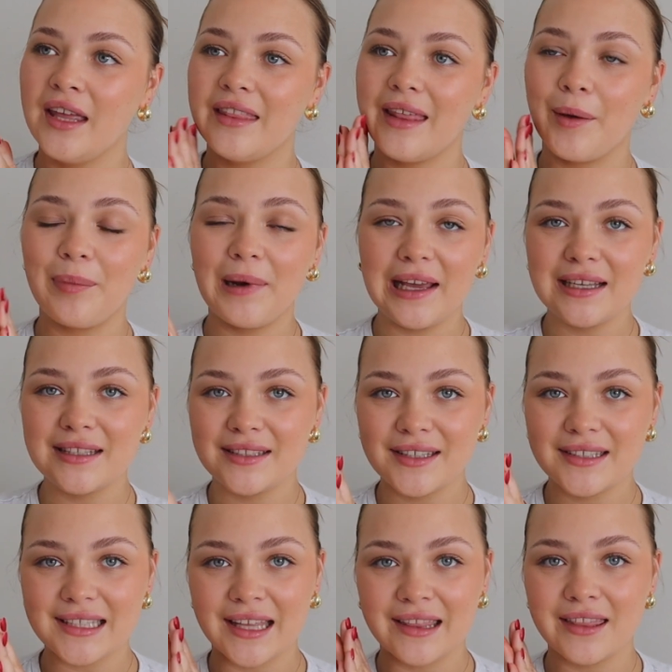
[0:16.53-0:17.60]
their
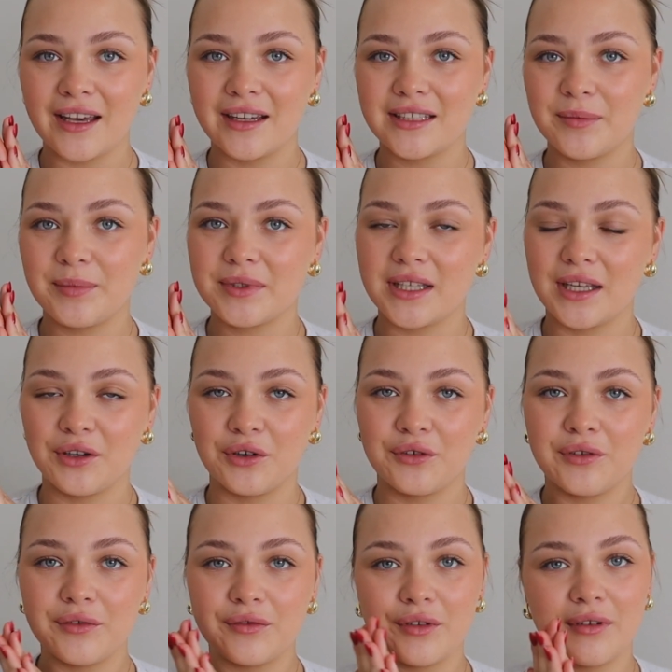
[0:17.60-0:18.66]
blazers and 30% off
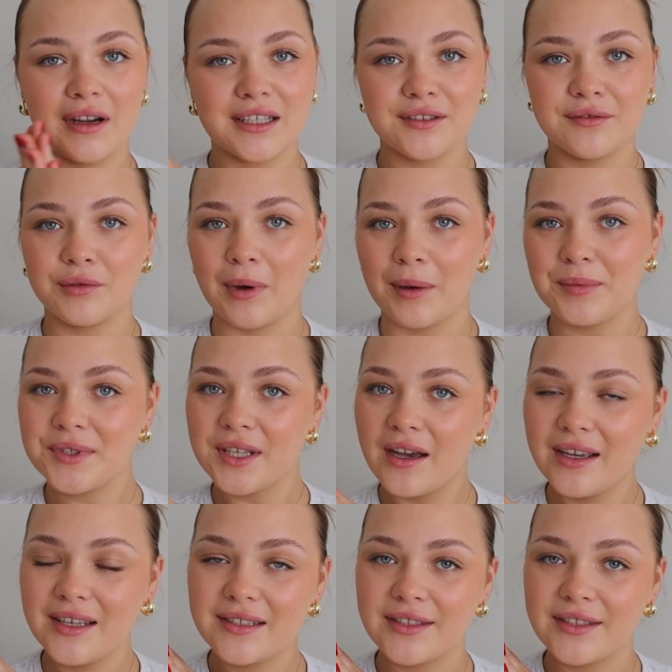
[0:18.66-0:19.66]
of the rest of the website.